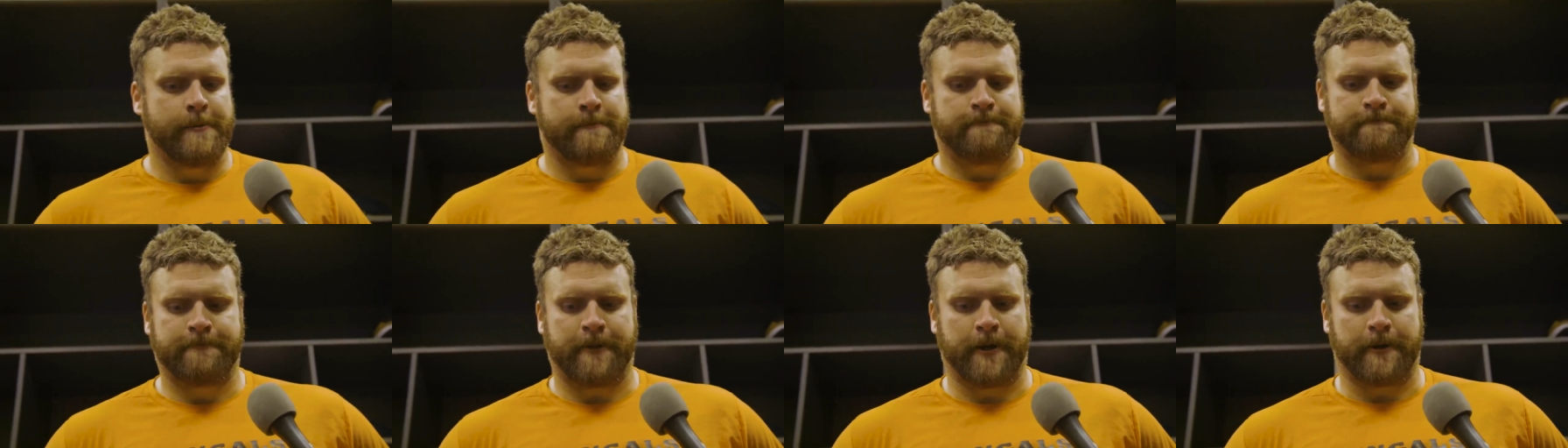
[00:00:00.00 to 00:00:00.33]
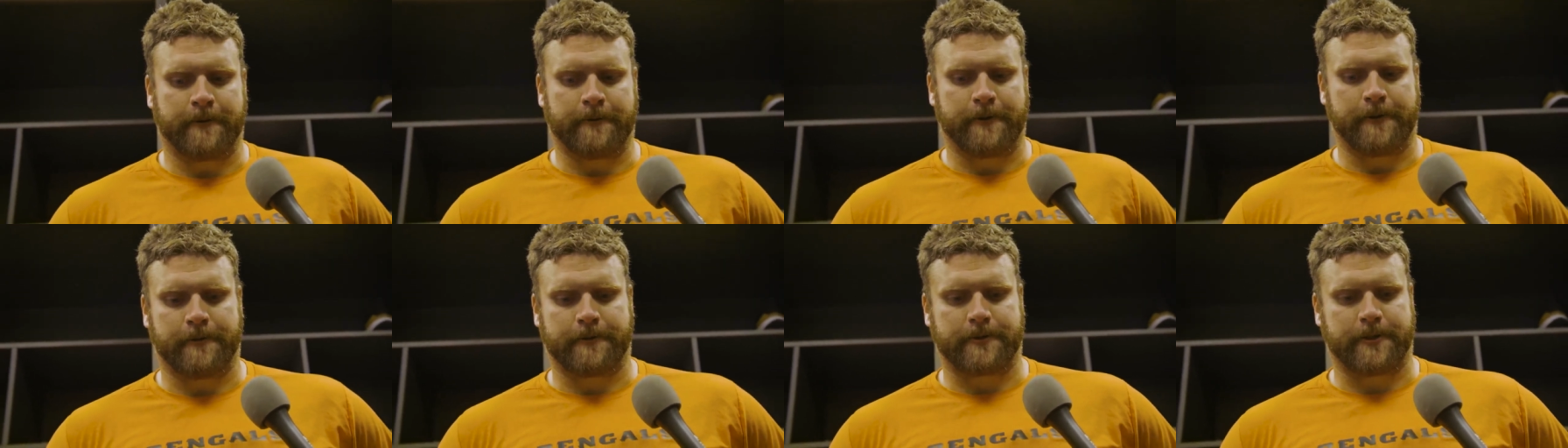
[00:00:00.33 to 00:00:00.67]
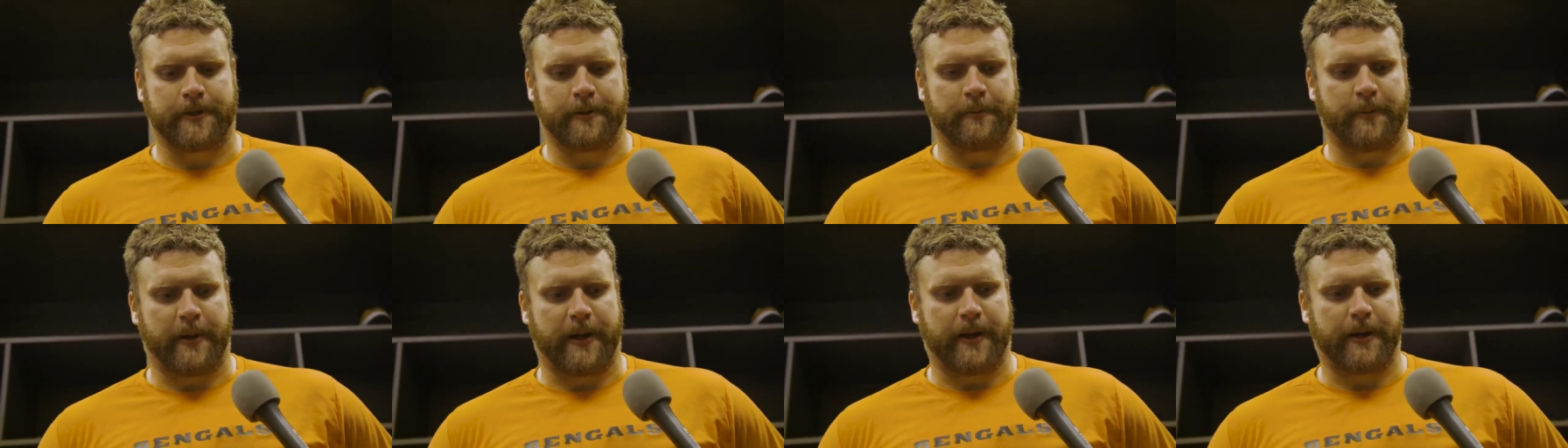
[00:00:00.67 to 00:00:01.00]
you know, no one's
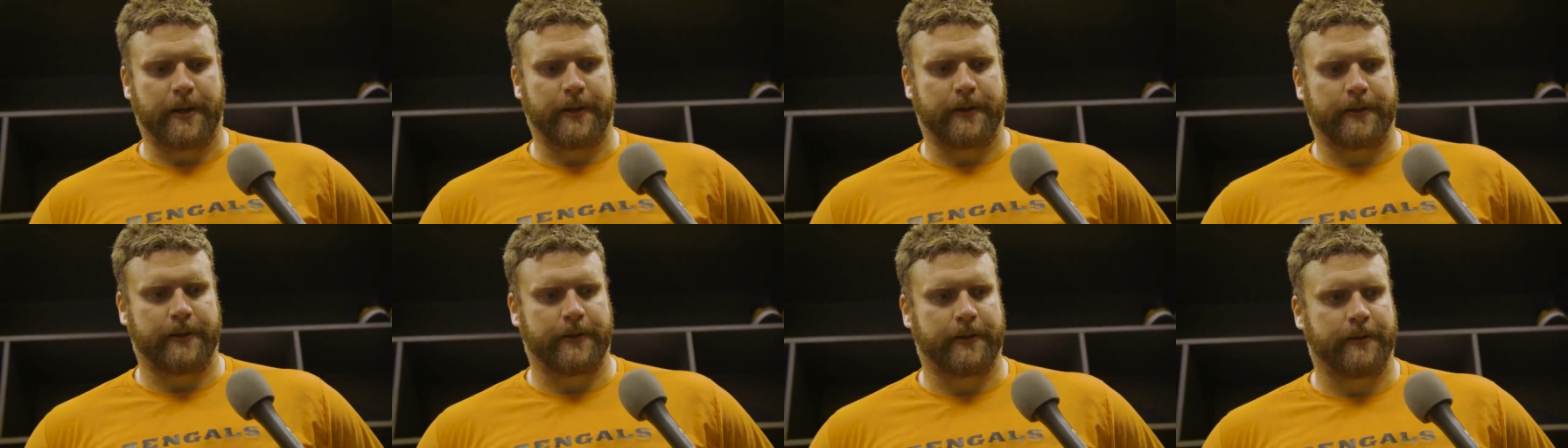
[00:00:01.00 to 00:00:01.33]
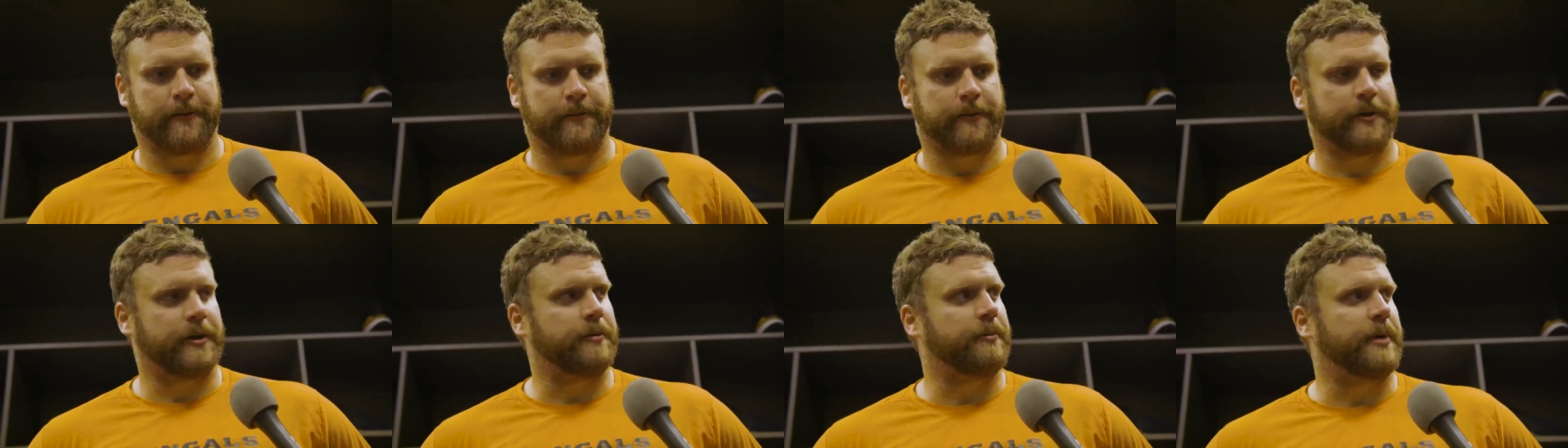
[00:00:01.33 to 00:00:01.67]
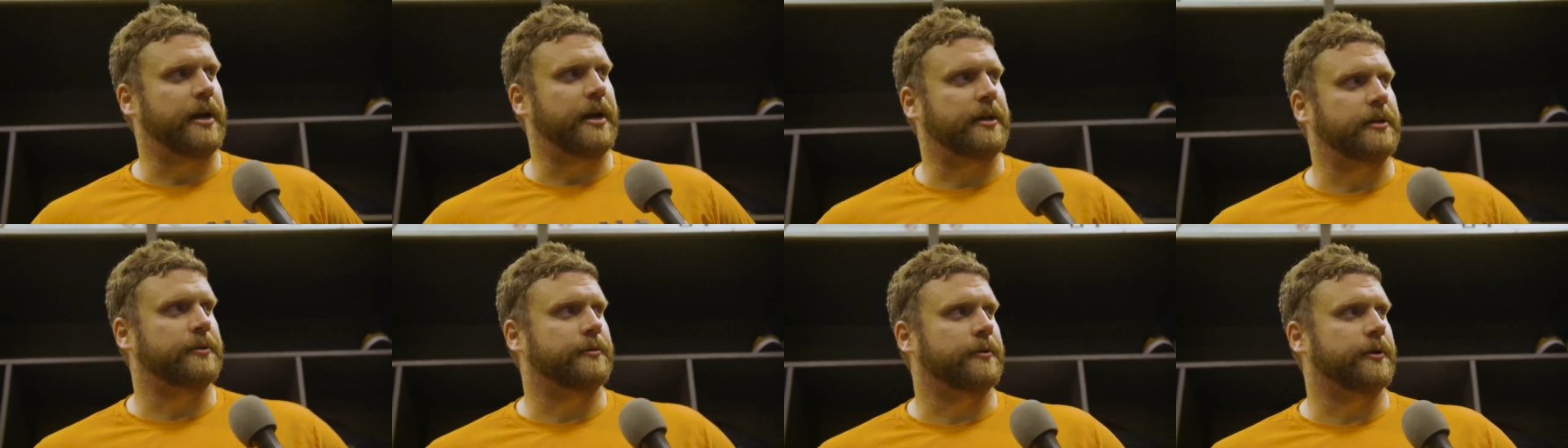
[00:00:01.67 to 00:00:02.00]
going to panic. We're getting
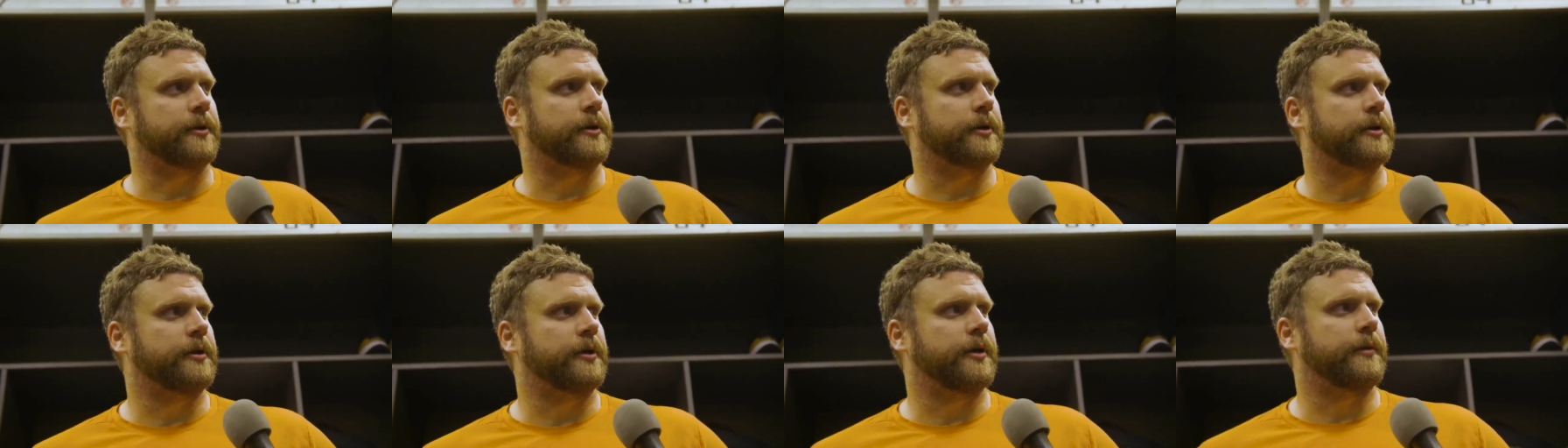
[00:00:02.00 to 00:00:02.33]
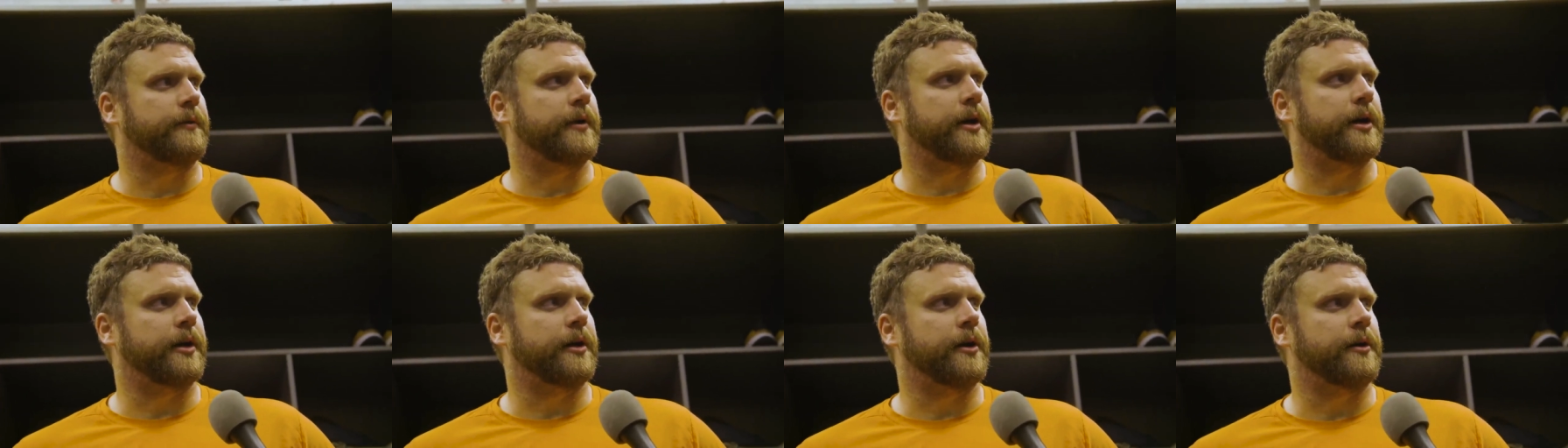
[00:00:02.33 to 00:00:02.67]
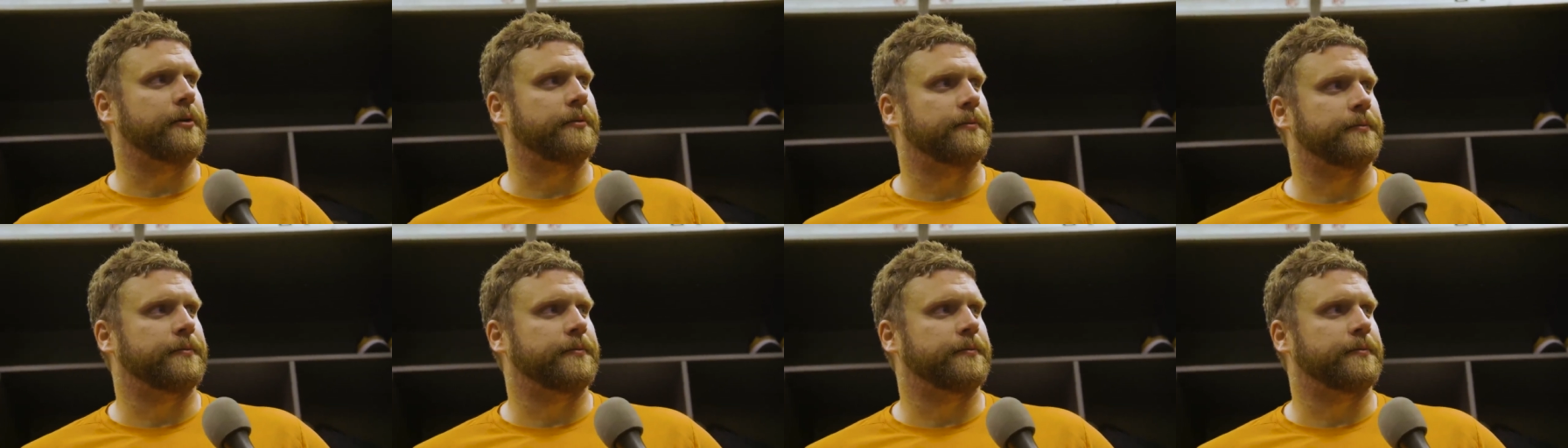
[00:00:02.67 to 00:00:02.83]
back to work, getting ready to go.